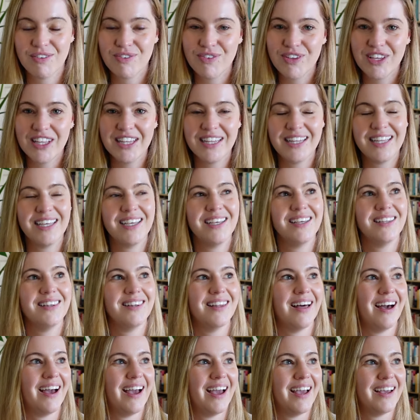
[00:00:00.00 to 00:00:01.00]
Feeling
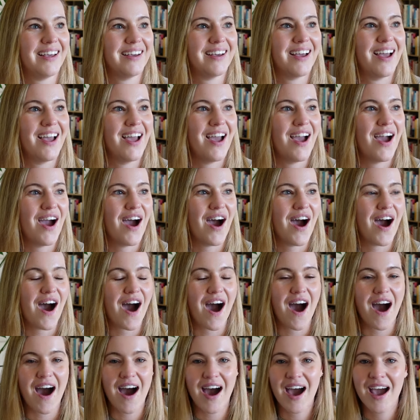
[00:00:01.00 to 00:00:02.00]
like,
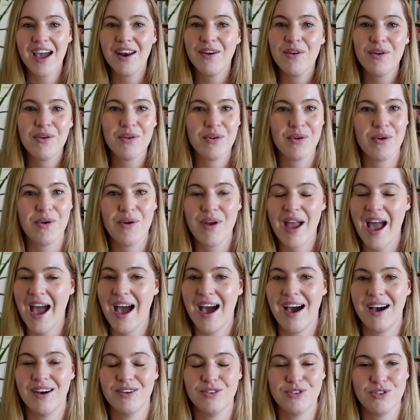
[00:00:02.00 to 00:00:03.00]
I don't know
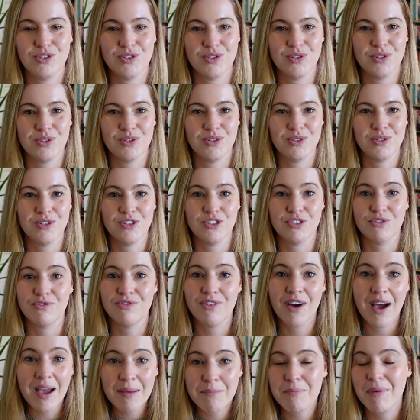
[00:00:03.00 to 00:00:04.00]
how to
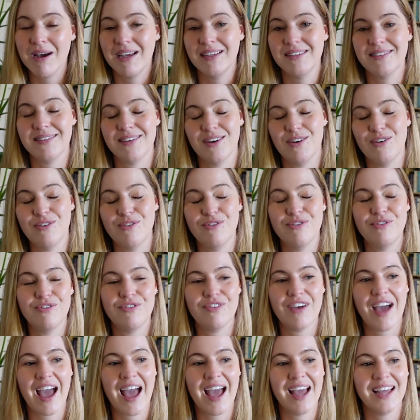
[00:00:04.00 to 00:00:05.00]
define myself,
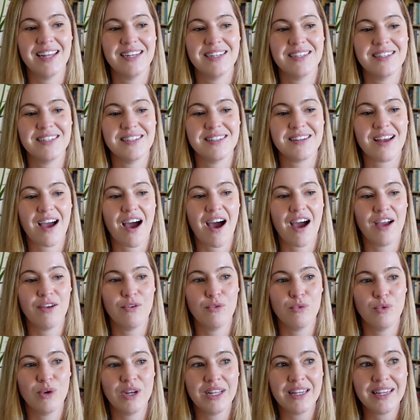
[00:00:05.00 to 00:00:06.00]
and I
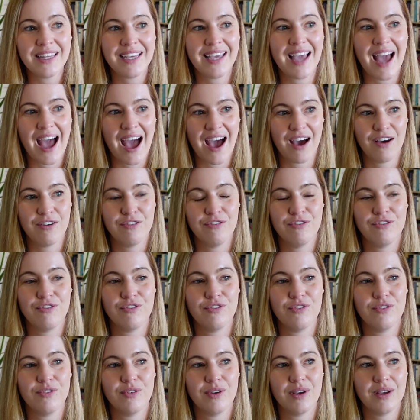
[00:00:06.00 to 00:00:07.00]
really have
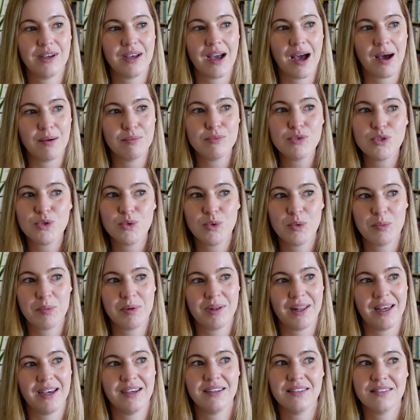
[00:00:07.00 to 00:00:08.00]
come to a
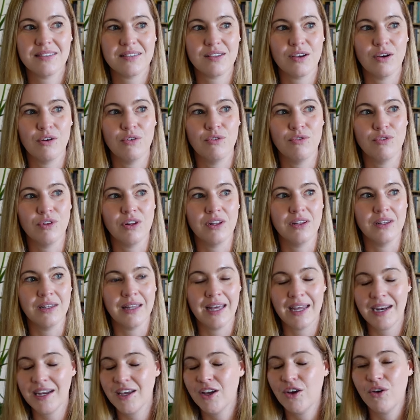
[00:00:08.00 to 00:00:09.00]
place of
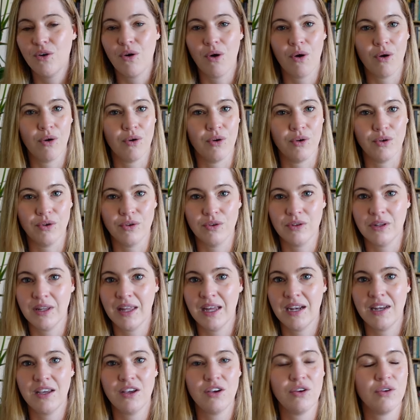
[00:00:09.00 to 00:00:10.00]
letting go,
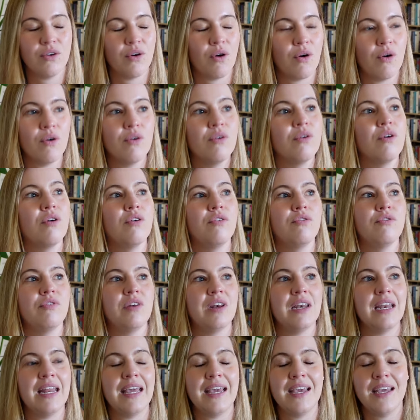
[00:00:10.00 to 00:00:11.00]
letting go of
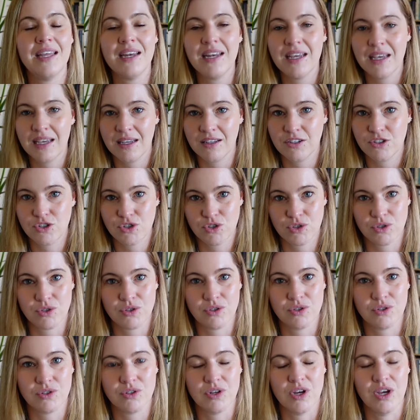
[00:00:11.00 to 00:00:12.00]
needing
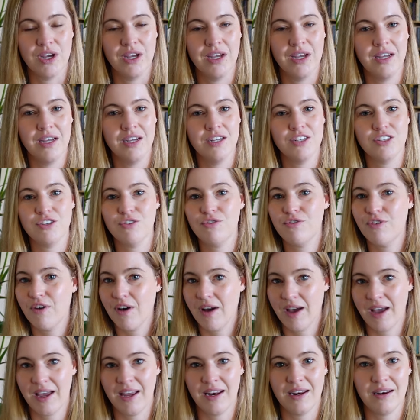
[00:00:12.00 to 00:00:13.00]
to
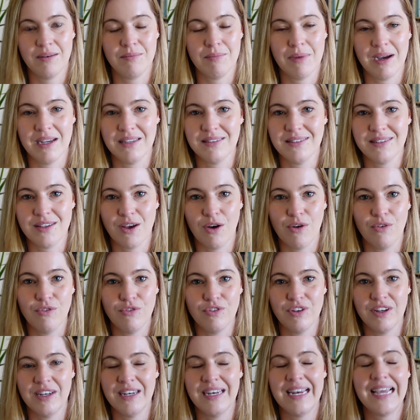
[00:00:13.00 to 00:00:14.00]
define
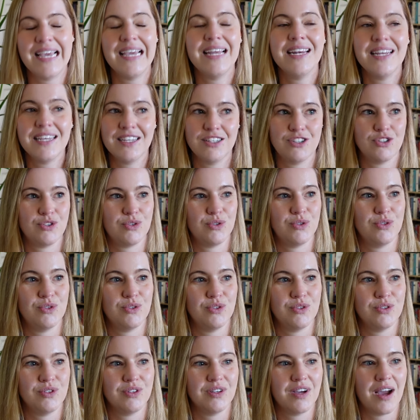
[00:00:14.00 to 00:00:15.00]
myself and needing
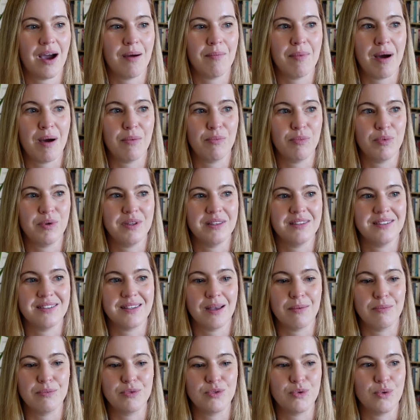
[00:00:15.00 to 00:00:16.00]
to come up with
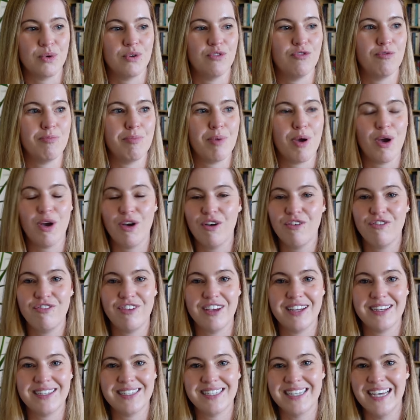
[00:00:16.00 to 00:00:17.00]
some sort of
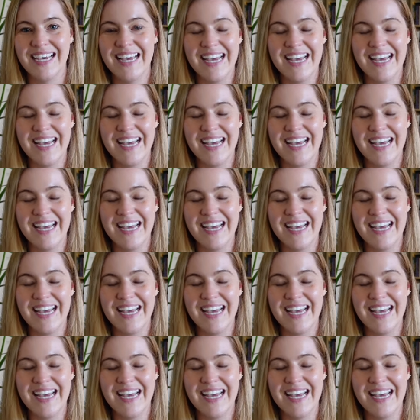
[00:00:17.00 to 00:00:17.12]
perfect